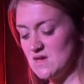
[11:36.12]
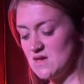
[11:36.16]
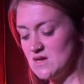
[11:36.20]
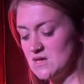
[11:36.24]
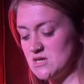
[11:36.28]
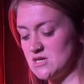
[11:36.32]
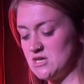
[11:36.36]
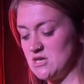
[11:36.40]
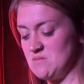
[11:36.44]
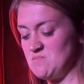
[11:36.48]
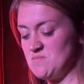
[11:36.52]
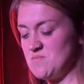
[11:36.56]

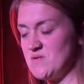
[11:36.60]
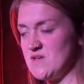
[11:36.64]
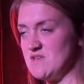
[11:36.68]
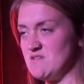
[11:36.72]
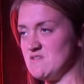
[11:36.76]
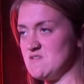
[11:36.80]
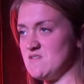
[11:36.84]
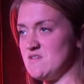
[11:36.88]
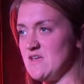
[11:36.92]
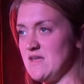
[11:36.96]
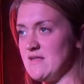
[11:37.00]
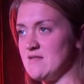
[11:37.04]
She
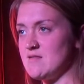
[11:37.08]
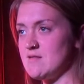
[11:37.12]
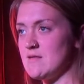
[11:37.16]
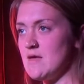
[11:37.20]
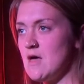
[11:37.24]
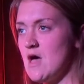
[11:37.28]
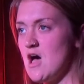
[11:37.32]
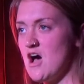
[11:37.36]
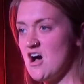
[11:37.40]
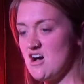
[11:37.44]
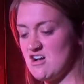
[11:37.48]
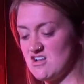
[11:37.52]
pinches
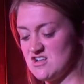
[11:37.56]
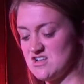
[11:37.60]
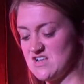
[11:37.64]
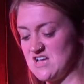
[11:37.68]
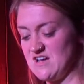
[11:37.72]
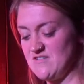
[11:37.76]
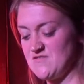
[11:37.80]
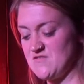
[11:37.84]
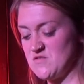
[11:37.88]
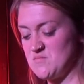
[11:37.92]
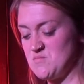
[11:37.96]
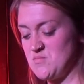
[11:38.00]
her
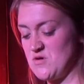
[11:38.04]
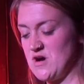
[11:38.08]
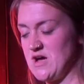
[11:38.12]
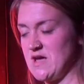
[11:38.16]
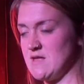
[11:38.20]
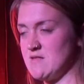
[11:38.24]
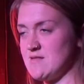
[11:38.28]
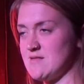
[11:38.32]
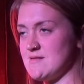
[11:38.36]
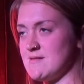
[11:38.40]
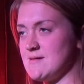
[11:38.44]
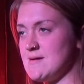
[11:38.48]
left
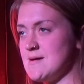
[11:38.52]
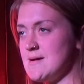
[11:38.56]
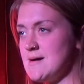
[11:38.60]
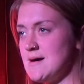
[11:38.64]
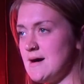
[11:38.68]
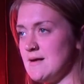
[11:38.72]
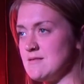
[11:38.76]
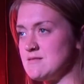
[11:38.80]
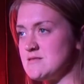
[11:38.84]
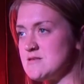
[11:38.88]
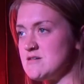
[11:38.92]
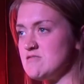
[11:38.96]
breast
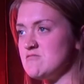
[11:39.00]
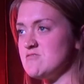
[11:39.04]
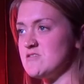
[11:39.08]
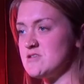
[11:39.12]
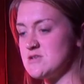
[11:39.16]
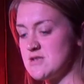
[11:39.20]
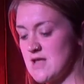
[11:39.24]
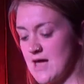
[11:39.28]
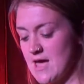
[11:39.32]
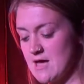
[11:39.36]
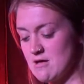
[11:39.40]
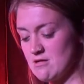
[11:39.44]
until the
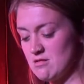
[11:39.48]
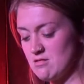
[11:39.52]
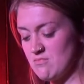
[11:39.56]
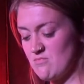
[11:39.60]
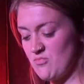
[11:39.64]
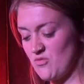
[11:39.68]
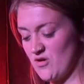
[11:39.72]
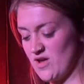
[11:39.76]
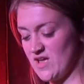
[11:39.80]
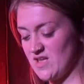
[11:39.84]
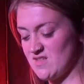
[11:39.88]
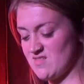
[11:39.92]
nail
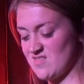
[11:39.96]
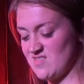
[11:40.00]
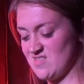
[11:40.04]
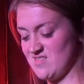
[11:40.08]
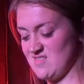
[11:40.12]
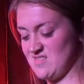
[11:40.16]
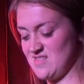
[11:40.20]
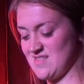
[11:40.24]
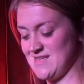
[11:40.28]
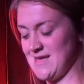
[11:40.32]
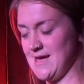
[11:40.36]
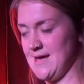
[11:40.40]
breaks the
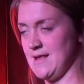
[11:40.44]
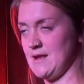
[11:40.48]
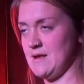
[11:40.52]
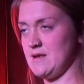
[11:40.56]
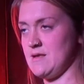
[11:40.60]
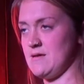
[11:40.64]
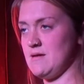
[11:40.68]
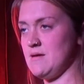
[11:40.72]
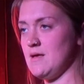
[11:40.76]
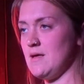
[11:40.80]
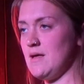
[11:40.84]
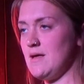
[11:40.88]
skin
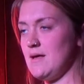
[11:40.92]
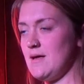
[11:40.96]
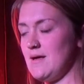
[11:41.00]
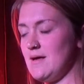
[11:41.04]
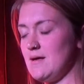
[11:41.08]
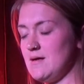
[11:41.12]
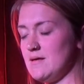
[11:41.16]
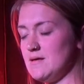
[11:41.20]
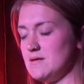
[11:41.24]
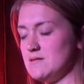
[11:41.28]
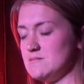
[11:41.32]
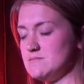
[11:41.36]

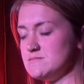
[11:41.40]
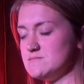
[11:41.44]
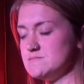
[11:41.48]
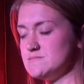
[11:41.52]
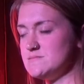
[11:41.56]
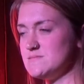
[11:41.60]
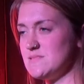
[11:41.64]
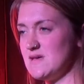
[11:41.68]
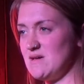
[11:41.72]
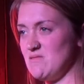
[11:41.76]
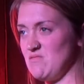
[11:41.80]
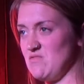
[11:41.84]

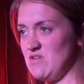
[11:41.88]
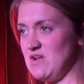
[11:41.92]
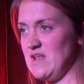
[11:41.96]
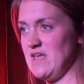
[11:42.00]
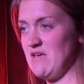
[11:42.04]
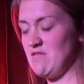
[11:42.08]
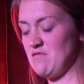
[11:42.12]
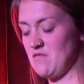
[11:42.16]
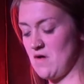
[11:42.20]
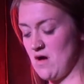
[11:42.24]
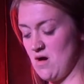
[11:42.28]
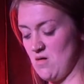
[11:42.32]
and
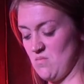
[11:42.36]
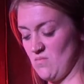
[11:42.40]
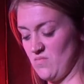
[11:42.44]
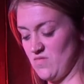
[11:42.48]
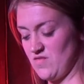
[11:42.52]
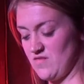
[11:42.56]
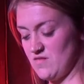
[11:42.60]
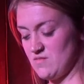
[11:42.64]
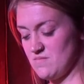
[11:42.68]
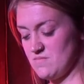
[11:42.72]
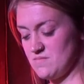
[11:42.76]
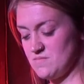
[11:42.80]
relief
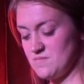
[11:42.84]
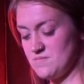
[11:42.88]
comes.